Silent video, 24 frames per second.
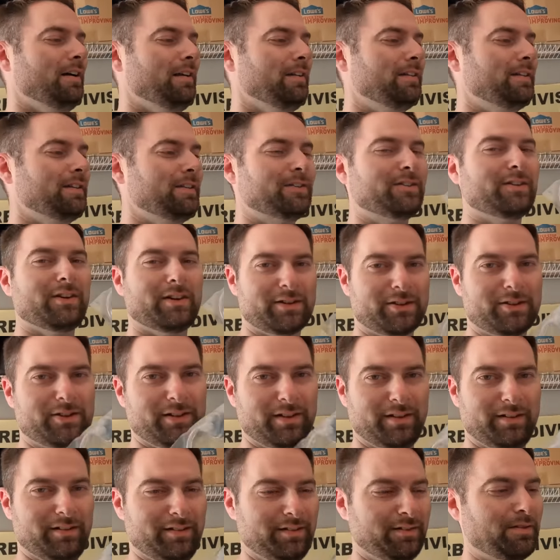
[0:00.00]
the
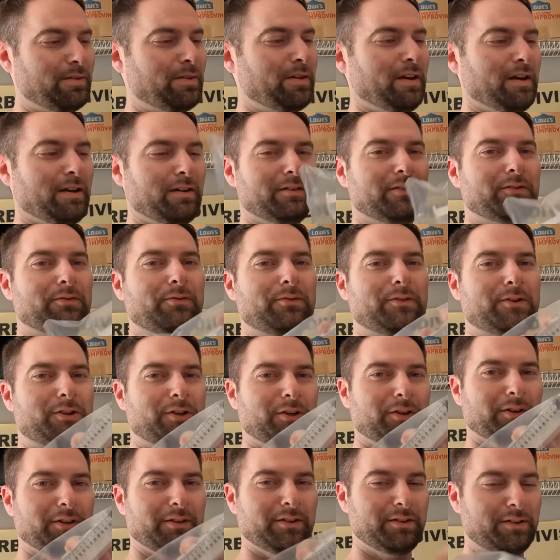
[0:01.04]
suction thing
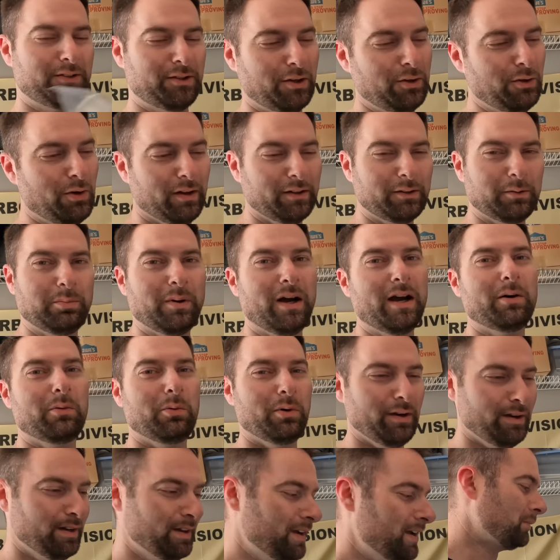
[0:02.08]
to so you don't have to buy one.